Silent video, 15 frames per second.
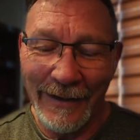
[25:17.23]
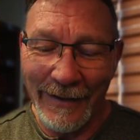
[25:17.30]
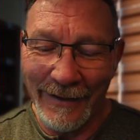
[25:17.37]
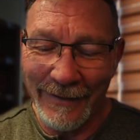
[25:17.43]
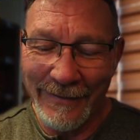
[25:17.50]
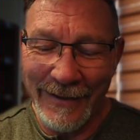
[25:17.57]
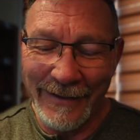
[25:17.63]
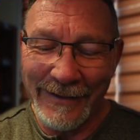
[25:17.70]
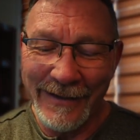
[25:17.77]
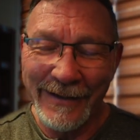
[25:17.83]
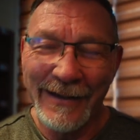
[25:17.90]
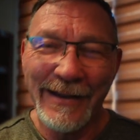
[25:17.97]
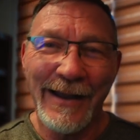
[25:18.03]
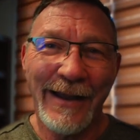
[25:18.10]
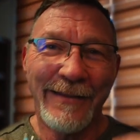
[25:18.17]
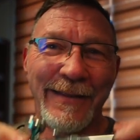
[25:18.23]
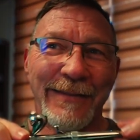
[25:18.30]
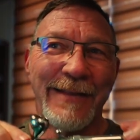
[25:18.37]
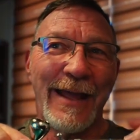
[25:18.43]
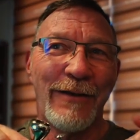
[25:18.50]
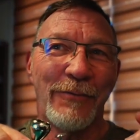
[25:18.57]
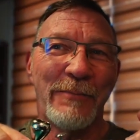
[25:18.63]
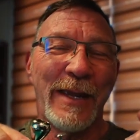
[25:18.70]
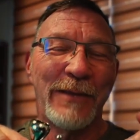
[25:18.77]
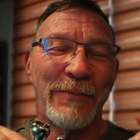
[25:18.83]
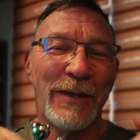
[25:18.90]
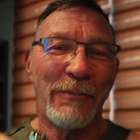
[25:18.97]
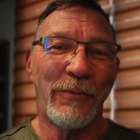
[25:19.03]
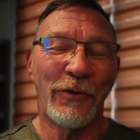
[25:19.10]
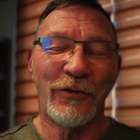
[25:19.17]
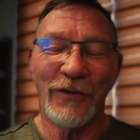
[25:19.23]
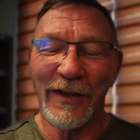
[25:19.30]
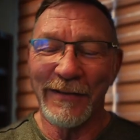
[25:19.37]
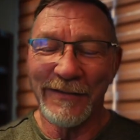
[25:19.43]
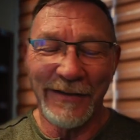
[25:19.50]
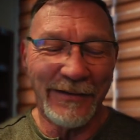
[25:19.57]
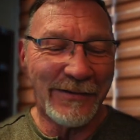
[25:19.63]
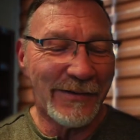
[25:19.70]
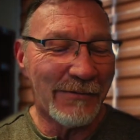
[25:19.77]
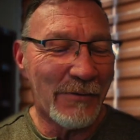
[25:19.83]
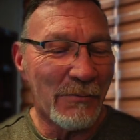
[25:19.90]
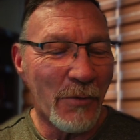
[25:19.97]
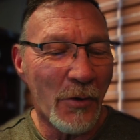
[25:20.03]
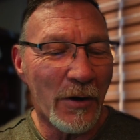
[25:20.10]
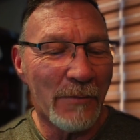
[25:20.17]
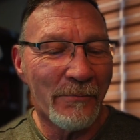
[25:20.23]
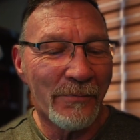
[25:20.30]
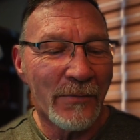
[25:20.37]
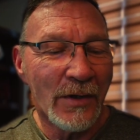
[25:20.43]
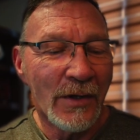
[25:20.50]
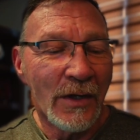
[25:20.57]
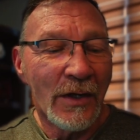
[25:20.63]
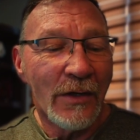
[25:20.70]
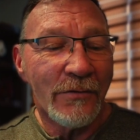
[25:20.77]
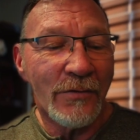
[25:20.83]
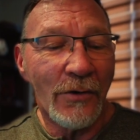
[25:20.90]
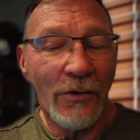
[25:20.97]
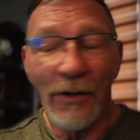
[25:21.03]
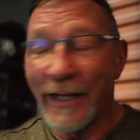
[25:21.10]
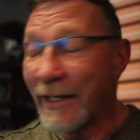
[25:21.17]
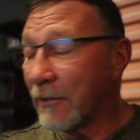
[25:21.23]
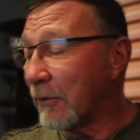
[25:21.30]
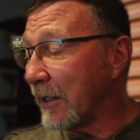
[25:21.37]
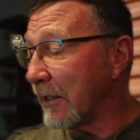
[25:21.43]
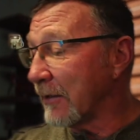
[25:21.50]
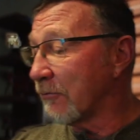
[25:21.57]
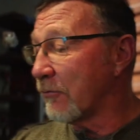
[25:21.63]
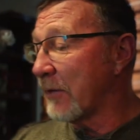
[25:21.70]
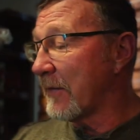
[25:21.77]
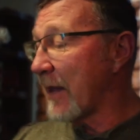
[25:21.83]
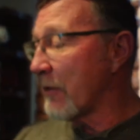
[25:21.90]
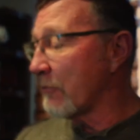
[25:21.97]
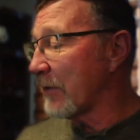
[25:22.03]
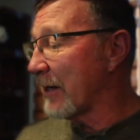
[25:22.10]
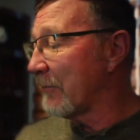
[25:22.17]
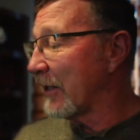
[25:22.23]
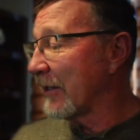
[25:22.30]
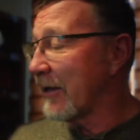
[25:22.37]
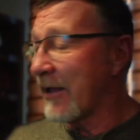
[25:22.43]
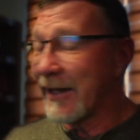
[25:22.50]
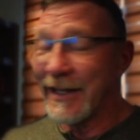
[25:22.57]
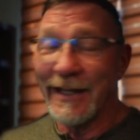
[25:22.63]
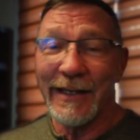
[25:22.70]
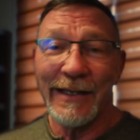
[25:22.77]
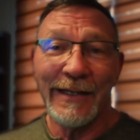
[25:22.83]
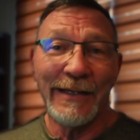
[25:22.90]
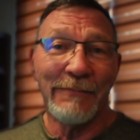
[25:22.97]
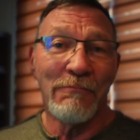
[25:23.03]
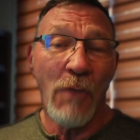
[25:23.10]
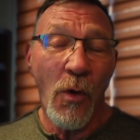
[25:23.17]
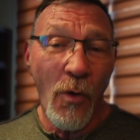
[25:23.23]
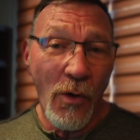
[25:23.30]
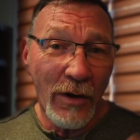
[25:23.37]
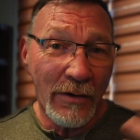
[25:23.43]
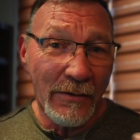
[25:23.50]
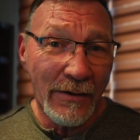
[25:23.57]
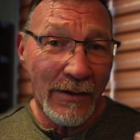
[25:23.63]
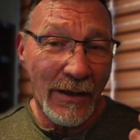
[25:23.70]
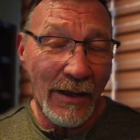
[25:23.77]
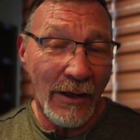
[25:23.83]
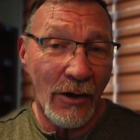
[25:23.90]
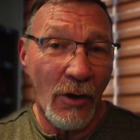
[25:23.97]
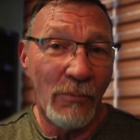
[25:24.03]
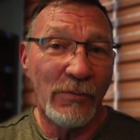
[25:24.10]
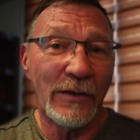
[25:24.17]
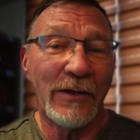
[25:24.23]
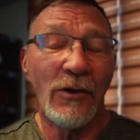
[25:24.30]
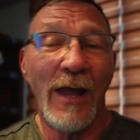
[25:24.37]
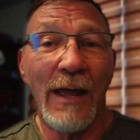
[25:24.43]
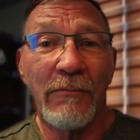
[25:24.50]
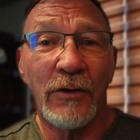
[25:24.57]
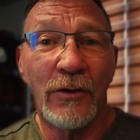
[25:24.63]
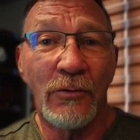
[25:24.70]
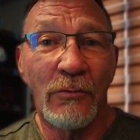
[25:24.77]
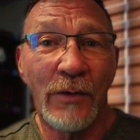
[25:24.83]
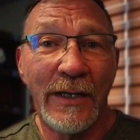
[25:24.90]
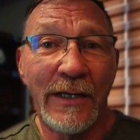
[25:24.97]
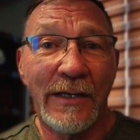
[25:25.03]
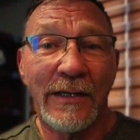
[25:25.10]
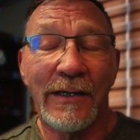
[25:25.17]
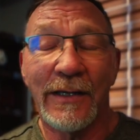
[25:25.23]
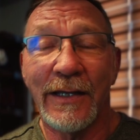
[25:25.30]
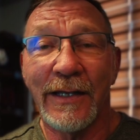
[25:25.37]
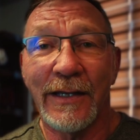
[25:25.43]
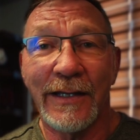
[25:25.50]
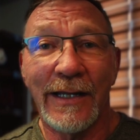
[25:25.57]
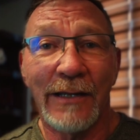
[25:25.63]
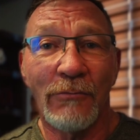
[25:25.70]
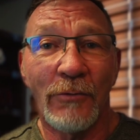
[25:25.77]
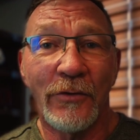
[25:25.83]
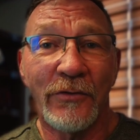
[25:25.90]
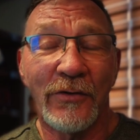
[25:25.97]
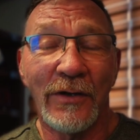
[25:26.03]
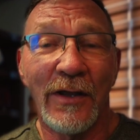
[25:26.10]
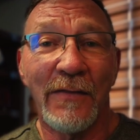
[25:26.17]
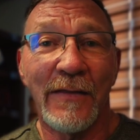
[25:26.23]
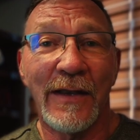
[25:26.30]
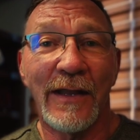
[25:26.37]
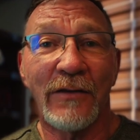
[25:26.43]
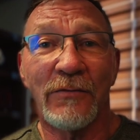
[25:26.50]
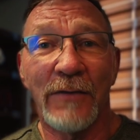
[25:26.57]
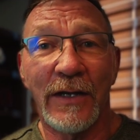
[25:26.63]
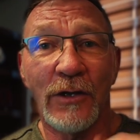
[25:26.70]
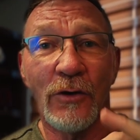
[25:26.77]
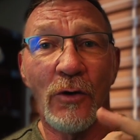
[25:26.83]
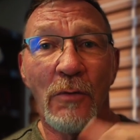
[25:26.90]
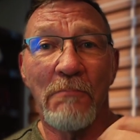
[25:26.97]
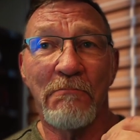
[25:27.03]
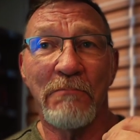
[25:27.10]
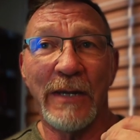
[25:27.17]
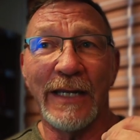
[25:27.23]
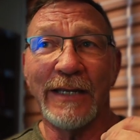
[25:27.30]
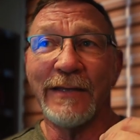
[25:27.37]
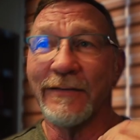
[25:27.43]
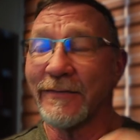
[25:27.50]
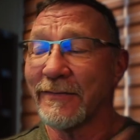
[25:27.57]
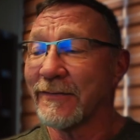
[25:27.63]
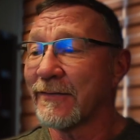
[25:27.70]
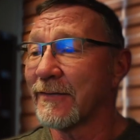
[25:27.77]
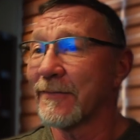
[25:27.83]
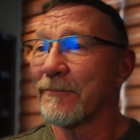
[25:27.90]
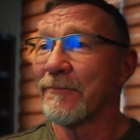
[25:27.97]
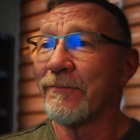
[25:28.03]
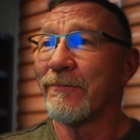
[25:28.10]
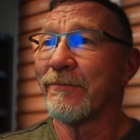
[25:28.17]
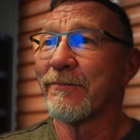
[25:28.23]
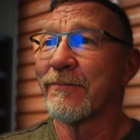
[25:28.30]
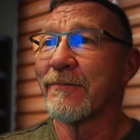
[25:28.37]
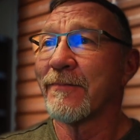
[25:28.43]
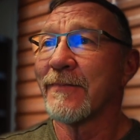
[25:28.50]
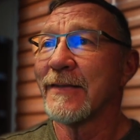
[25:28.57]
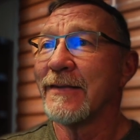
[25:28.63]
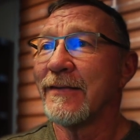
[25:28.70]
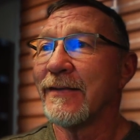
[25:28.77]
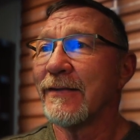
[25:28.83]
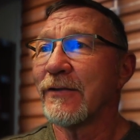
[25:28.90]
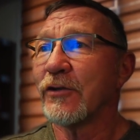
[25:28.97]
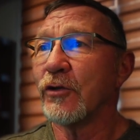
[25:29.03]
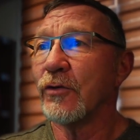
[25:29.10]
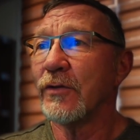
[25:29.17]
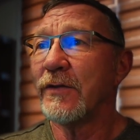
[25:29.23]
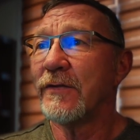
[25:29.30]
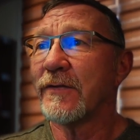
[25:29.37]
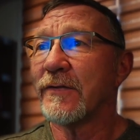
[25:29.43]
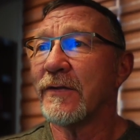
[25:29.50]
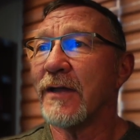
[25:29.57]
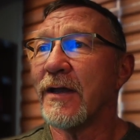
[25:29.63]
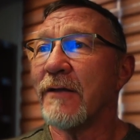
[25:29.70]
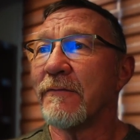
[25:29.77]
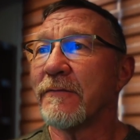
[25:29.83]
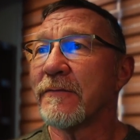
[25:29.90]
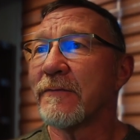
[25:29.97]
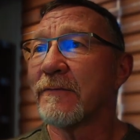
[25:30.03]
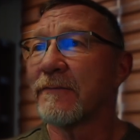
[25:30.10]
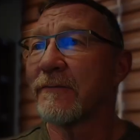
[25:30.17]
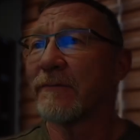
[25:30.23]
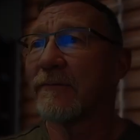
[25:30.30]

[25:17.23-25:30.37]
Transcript: I think that'll make me appreciate this even more. So anyway, without rambling on any more, hopefully you have a good week. And again, we'll see you on the next video. Peace. Good stuff.